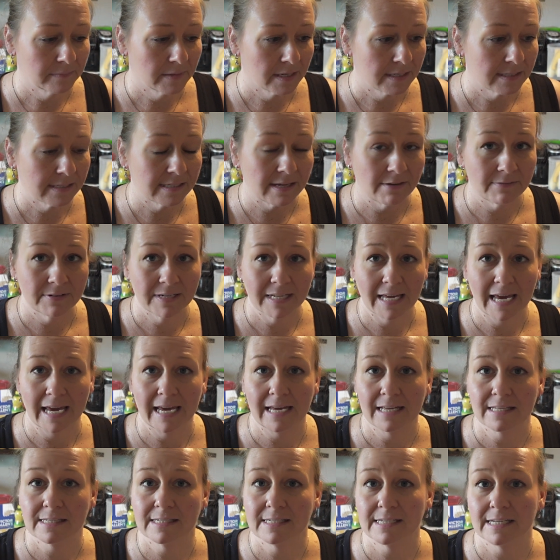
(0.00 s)
7
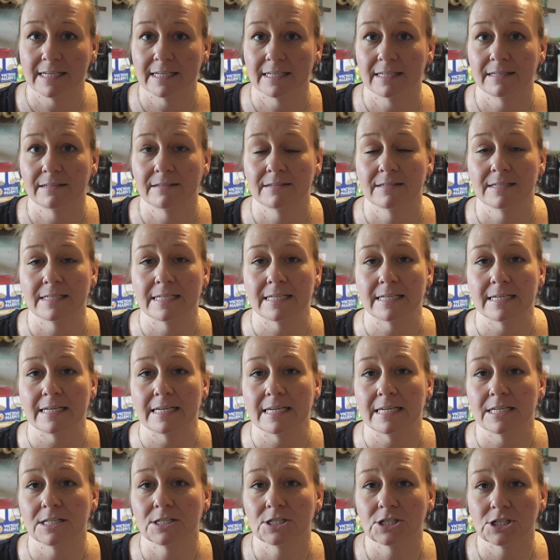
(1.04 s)
cans in to
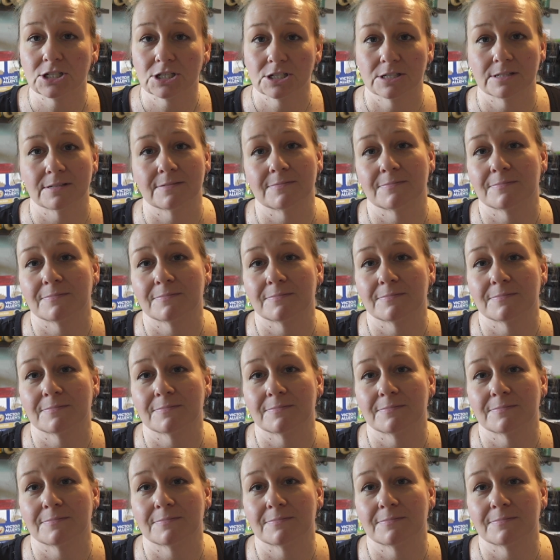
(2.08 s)
each